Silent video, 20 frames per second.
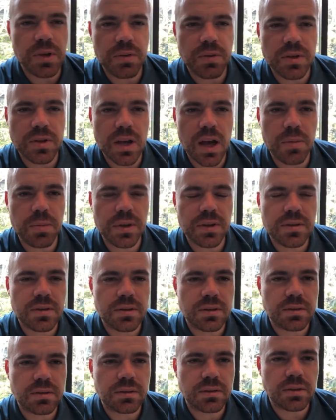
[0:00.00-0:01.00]
topics.
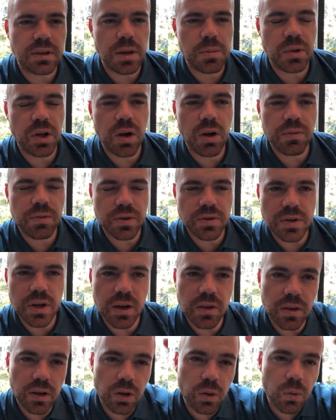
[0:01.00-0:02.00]
And let me know if there's
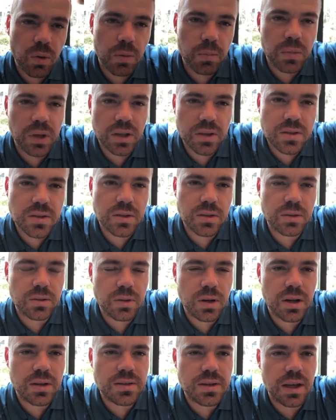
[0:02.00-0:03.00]
anything you want me to
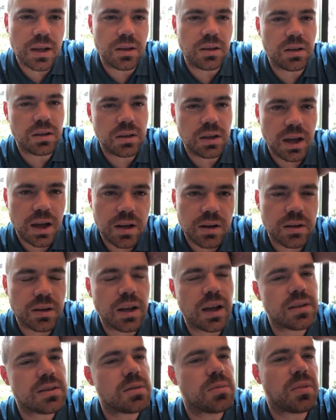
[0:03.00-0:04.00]
take a look at, or you got
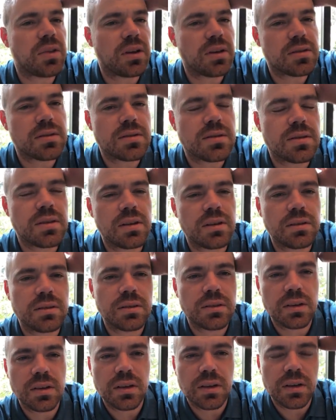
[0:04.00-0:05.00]
some
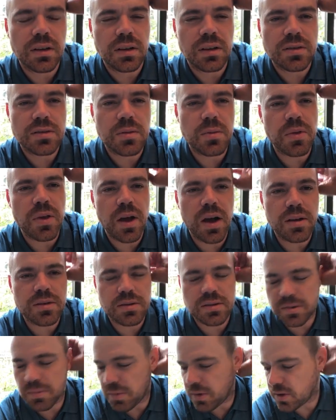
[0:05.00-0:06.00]
thoughts or some
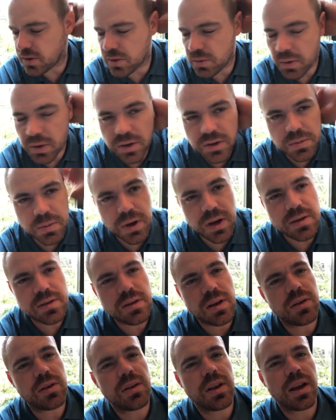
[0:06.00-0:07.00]
things you want to express. Other than
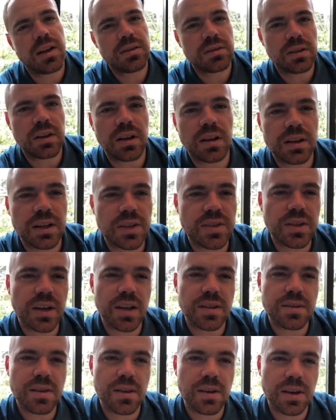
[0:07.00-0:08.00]
that, I'll catch you guys on
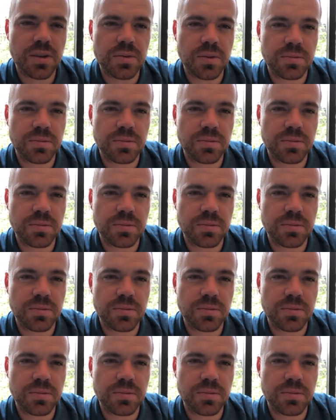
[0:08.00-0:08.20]
the next one.